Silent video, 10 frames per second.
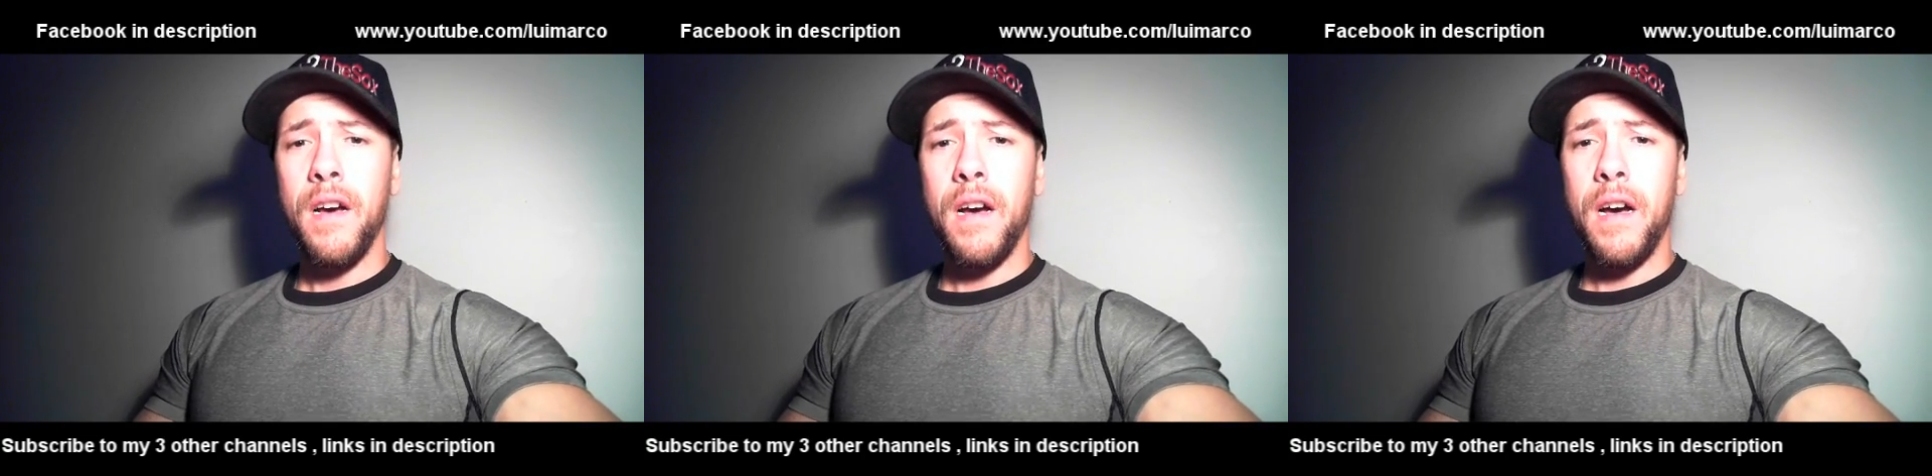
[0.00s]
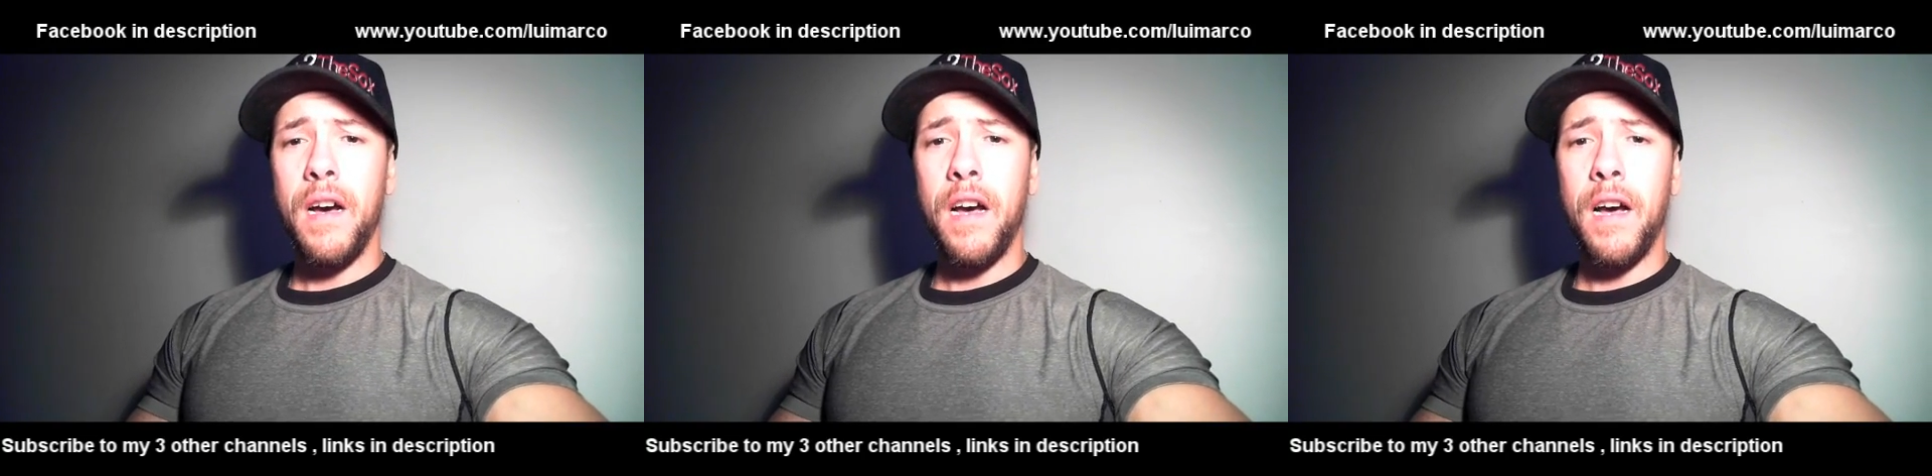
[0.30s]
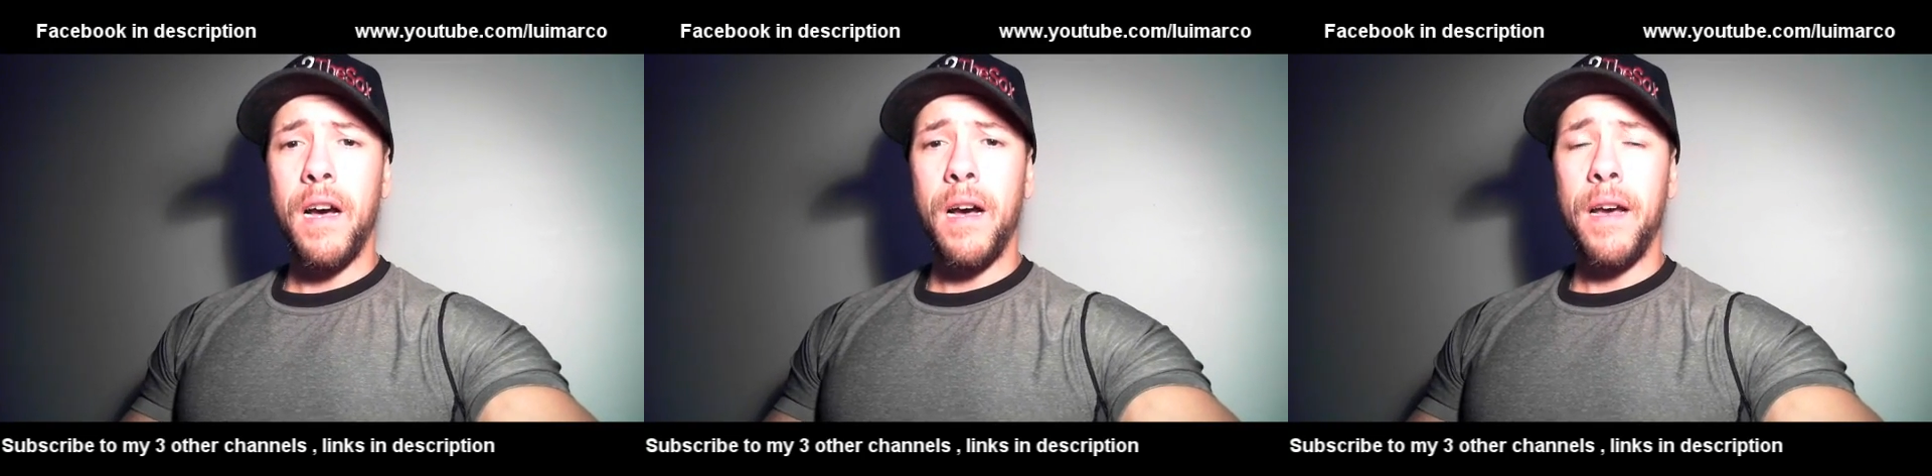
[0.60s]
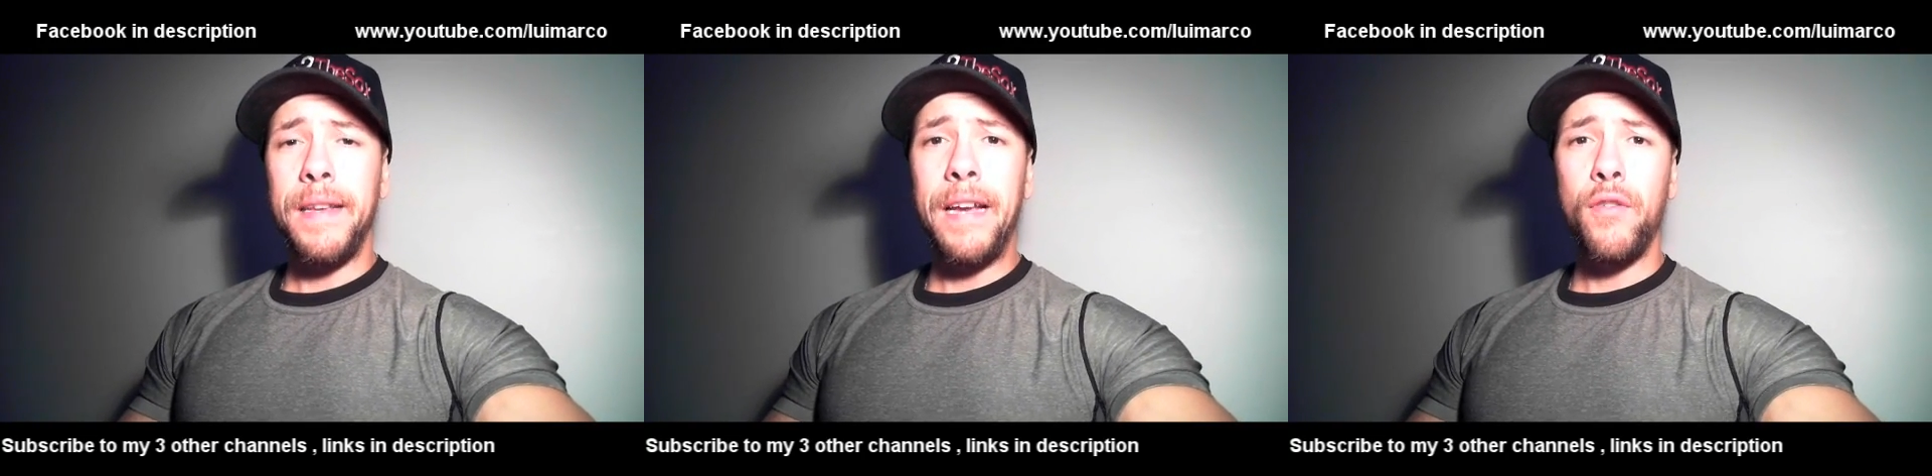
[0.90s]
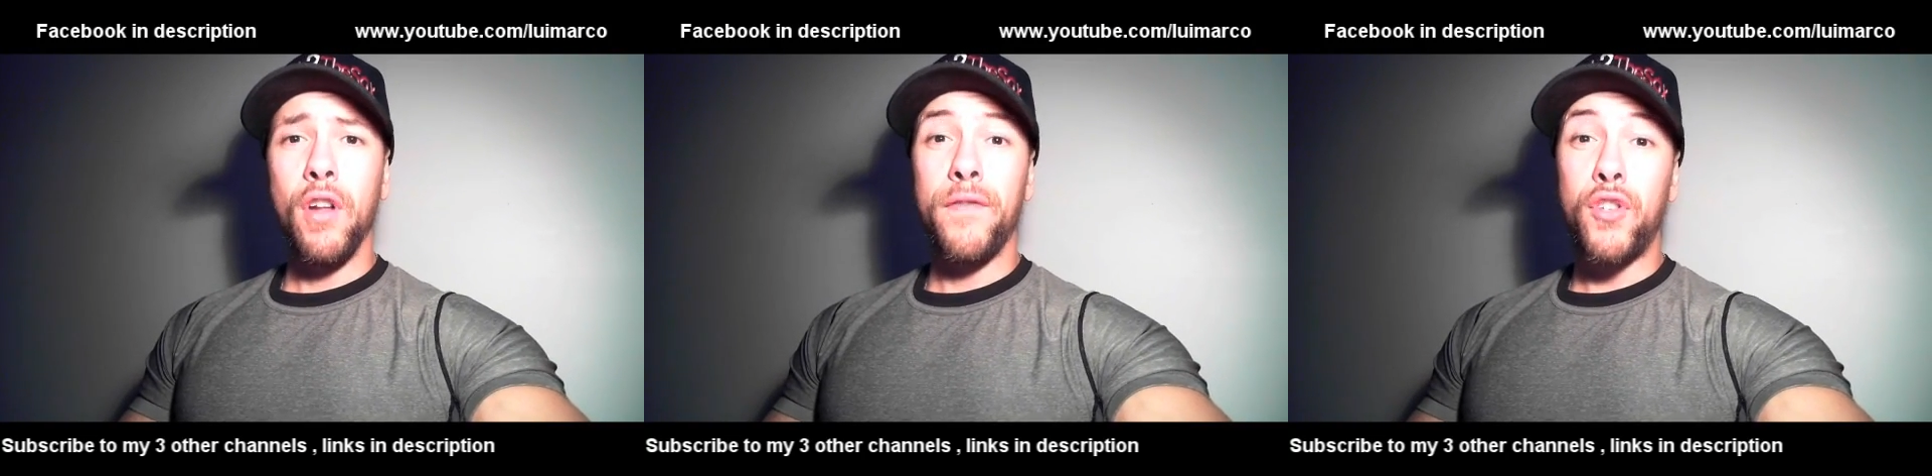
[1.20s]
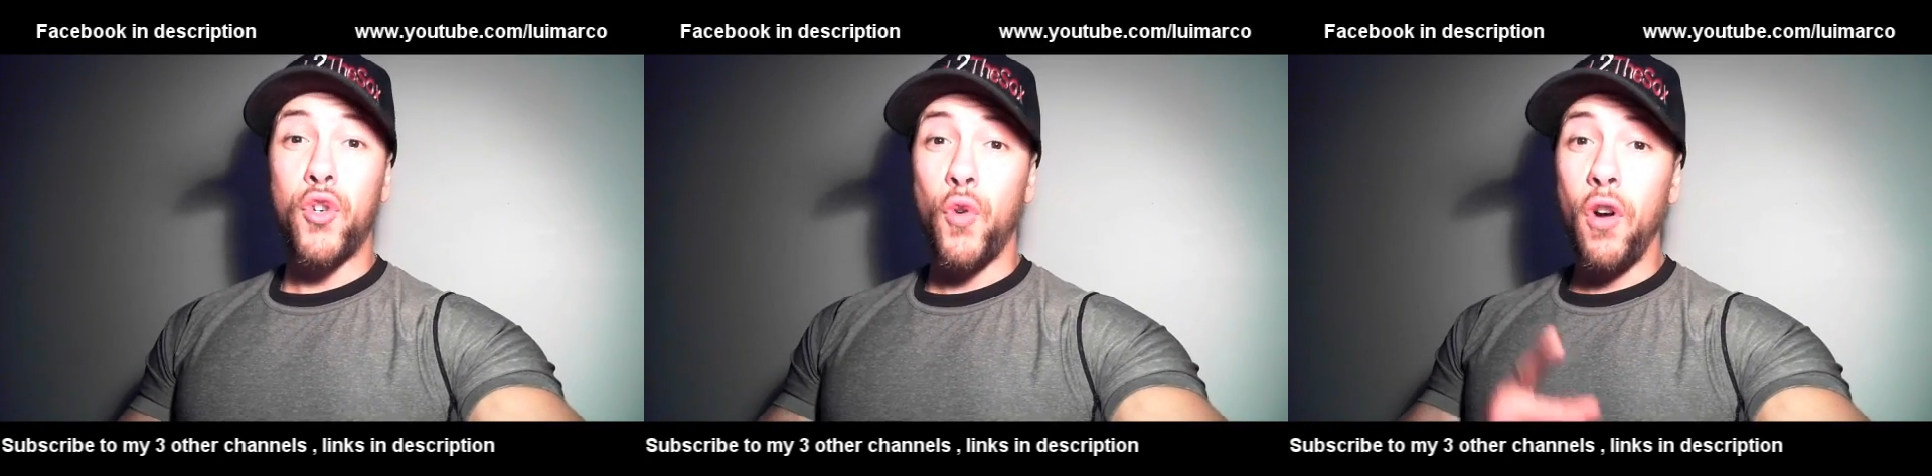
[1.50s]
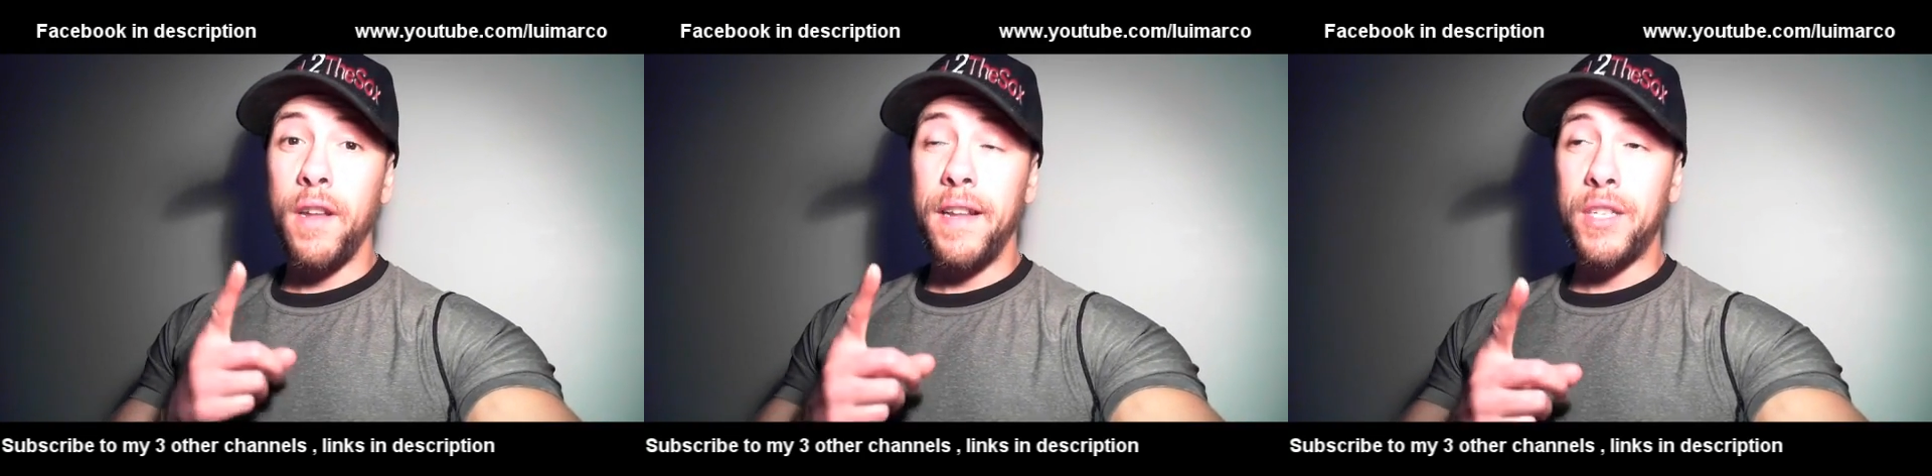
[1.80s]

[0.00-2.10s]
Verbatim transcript: Uh, yeah, you love trolling